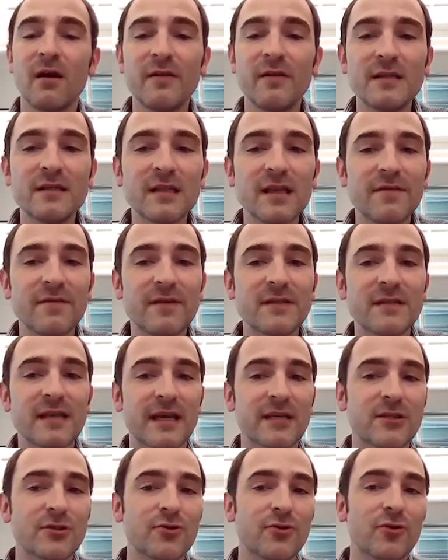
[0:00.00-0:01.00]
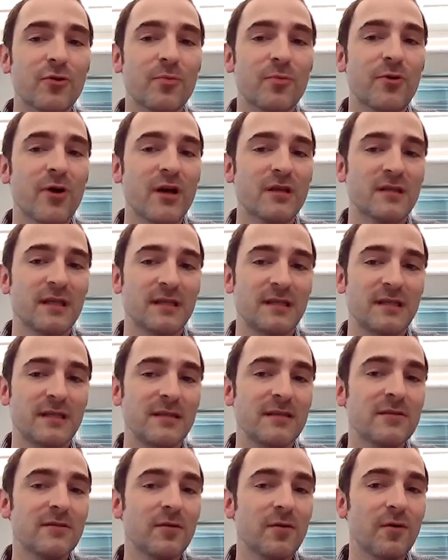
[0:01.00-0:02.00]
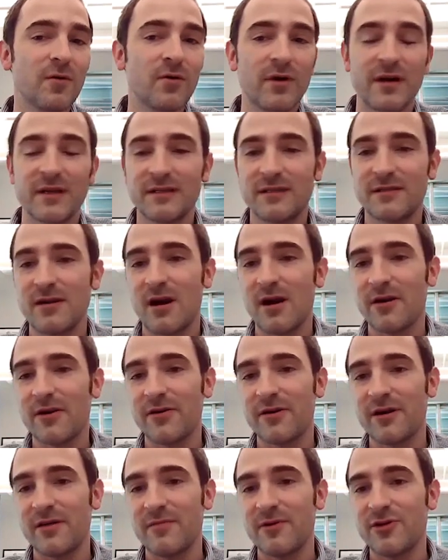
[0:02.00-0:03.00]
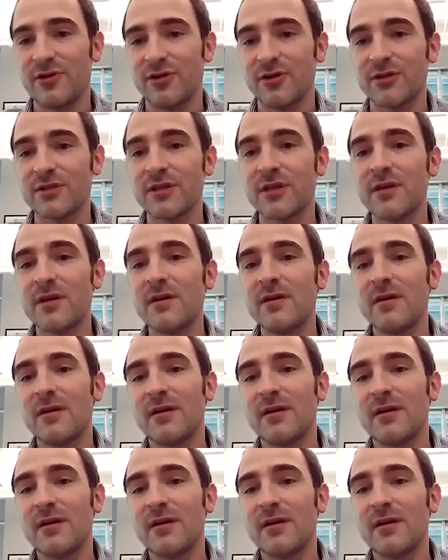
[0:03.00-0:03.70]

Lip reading: These live as external processes or as Docker images,